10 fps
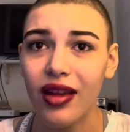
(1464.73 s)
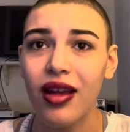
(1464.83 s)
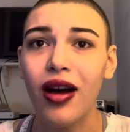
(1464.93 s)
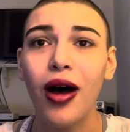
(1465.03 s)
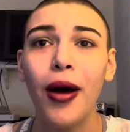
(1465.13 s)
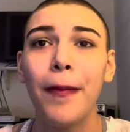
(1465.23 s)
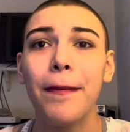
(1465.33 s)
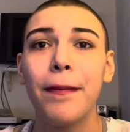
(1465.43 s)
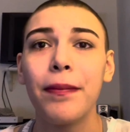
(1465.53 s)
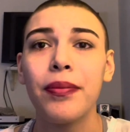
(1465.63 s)
And
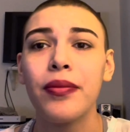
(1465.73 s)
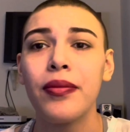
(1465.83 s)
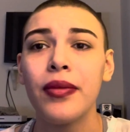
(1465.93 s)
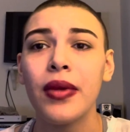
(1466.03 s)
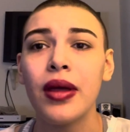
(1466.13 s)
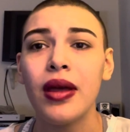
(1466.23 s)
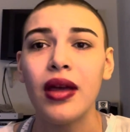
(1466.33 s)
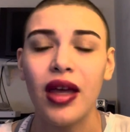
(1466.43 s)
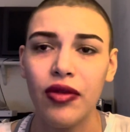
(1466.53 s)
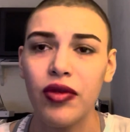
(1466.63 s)

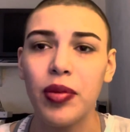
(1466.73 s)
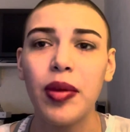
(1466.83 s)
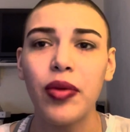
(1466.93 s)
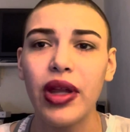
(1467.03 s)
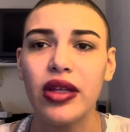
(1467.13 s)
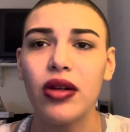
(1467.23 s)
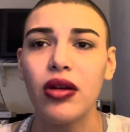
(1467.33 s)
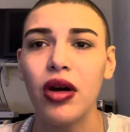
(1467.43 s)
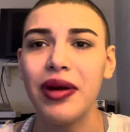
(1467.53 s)
for people that don't know,